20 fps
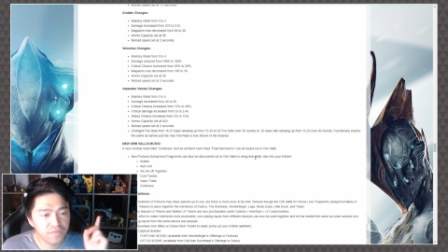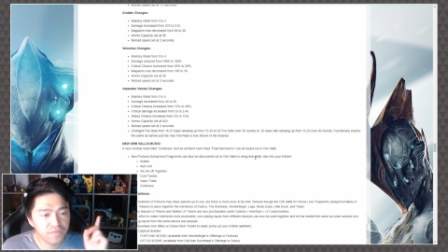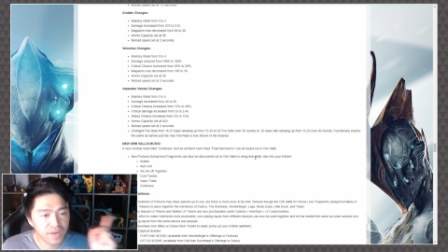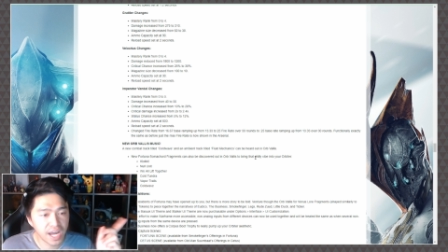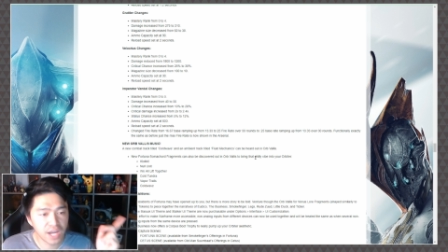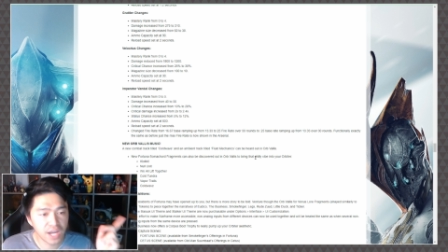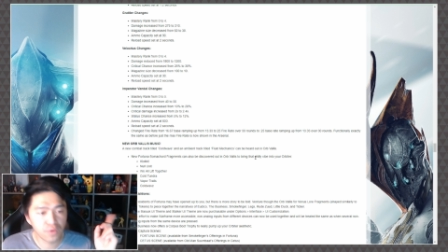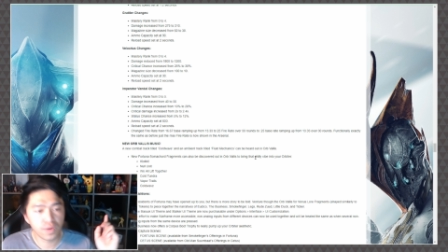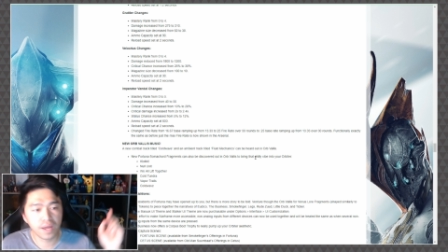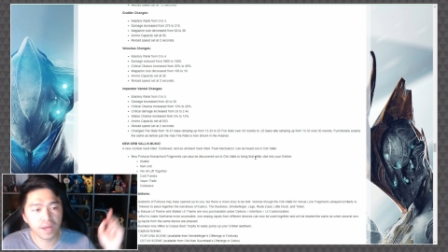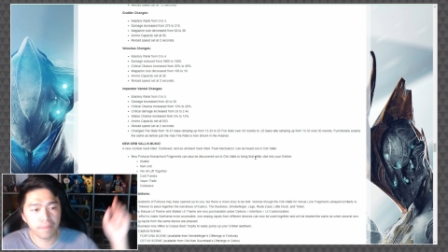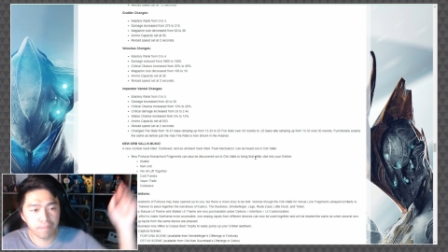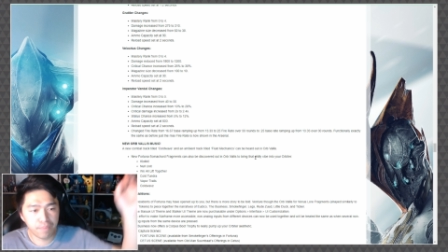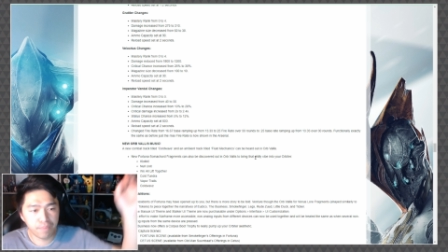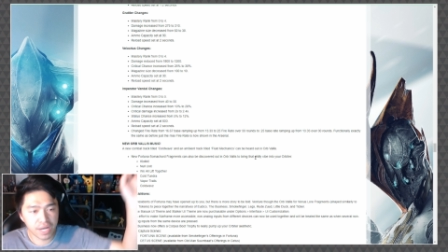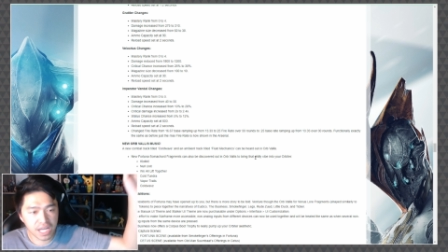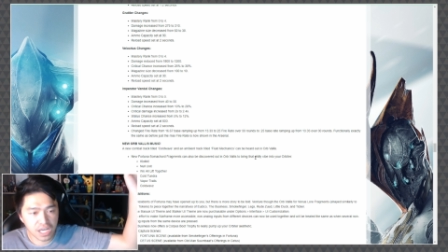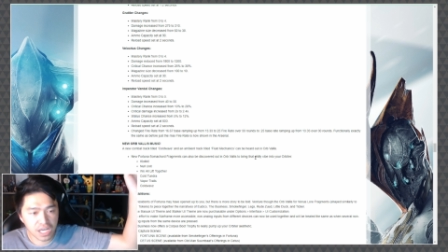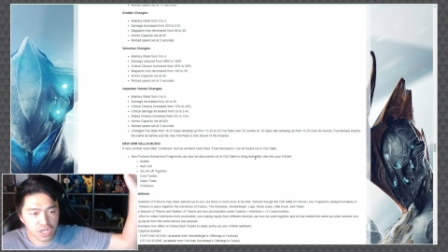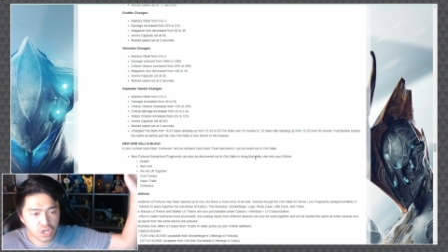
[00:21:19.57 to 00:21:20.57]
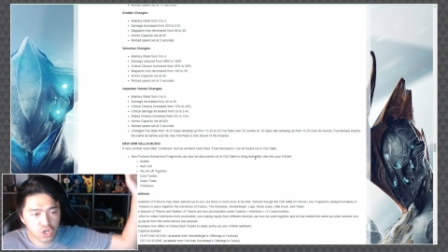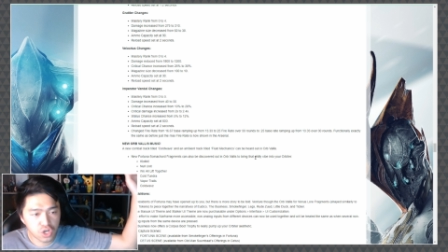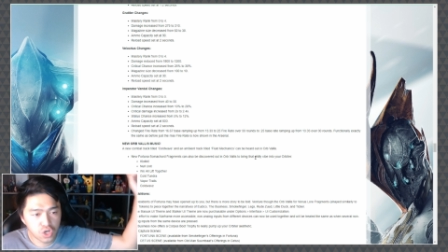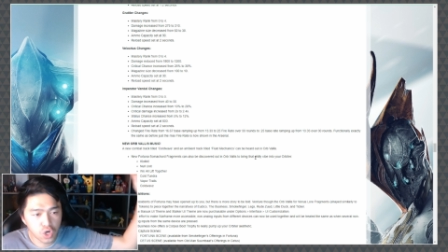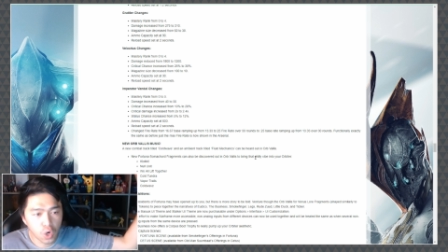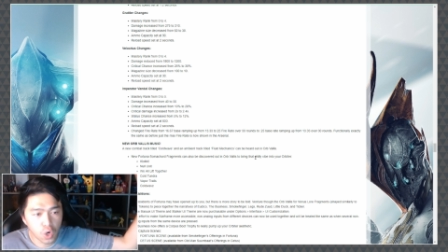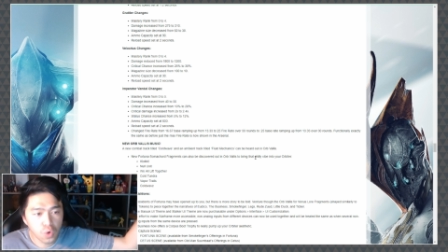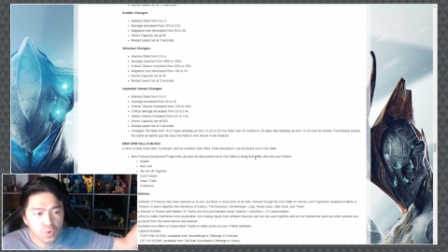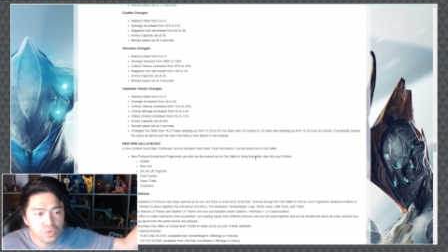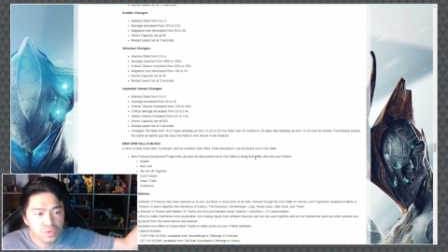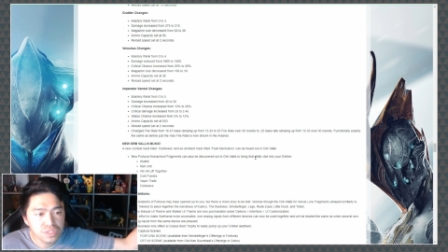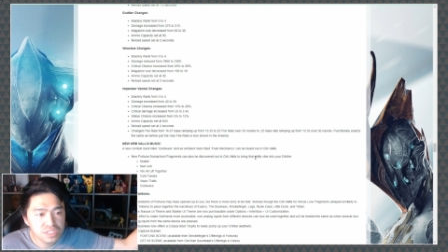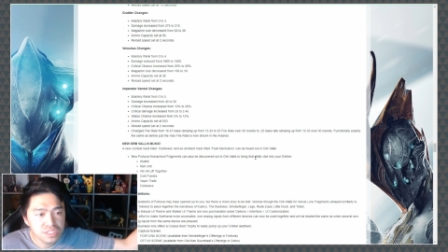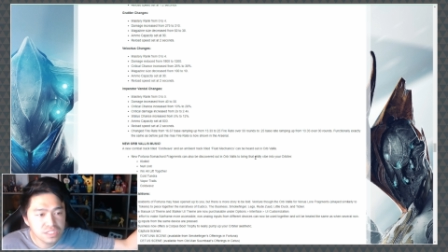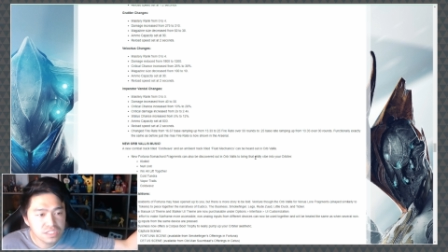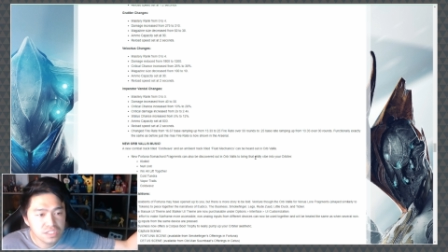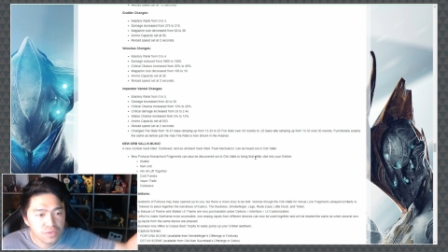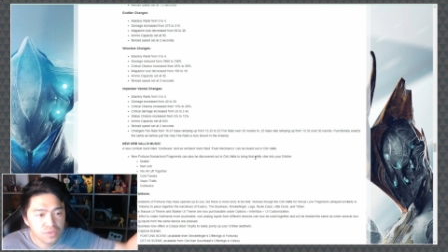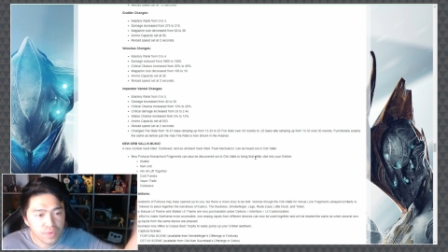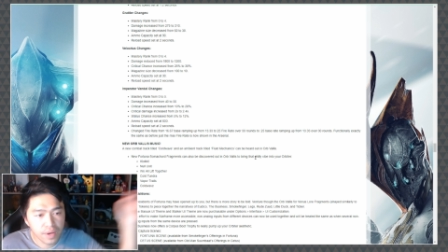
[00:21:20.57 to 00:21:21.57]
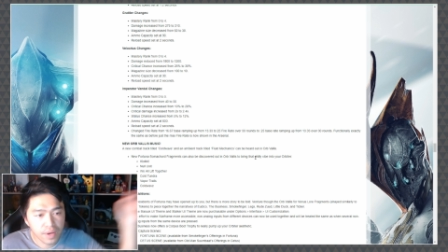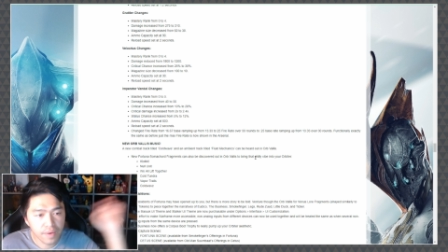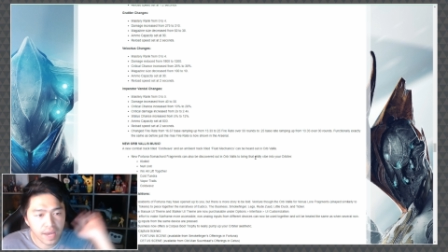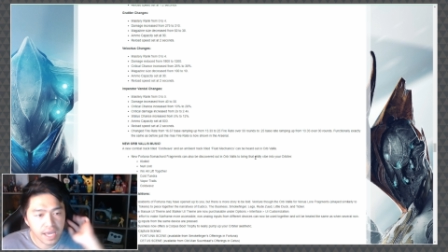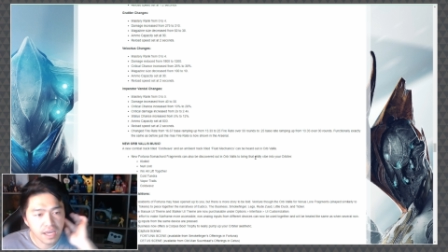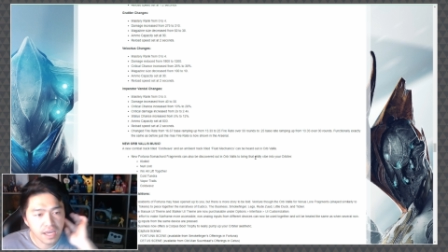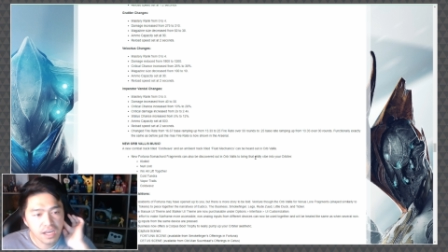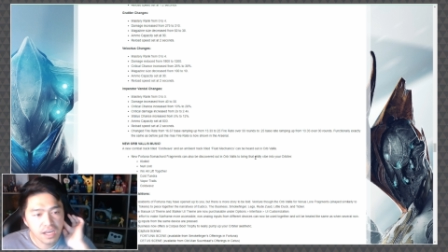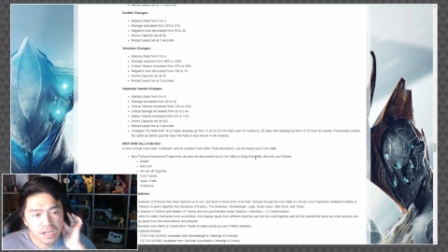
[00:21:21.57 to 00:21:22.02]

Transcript: fire rate, but it goes, wait, wait,